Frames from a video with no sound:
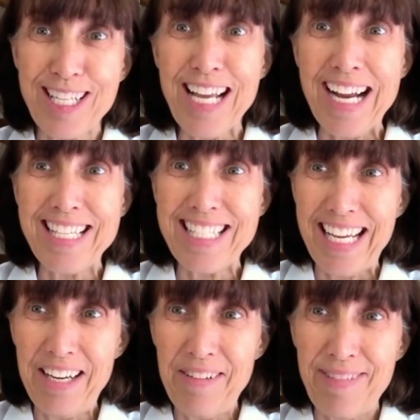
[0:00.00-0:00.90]
guides
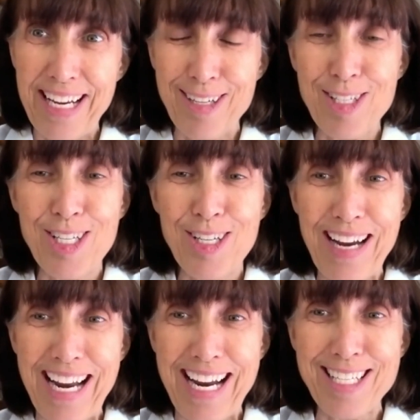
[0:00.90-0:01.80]
innovators to
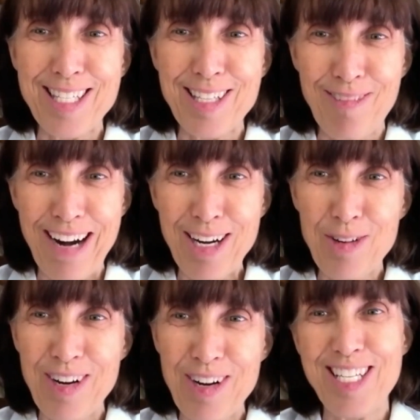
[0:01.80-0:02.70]
ask the right
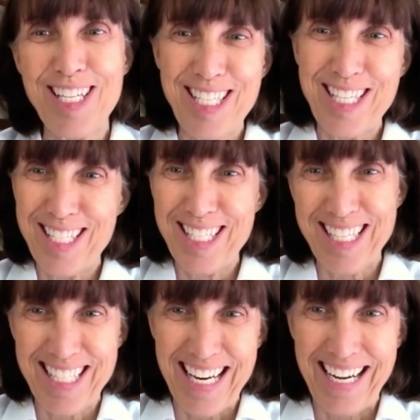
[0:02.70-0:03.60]
questions to
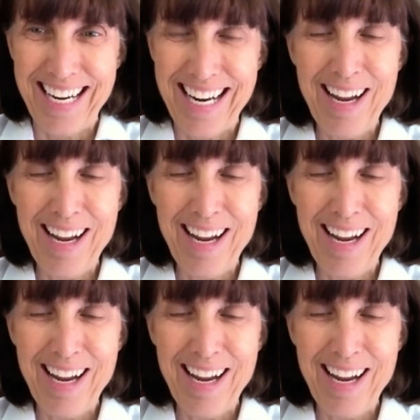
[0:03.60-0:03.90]
succeed.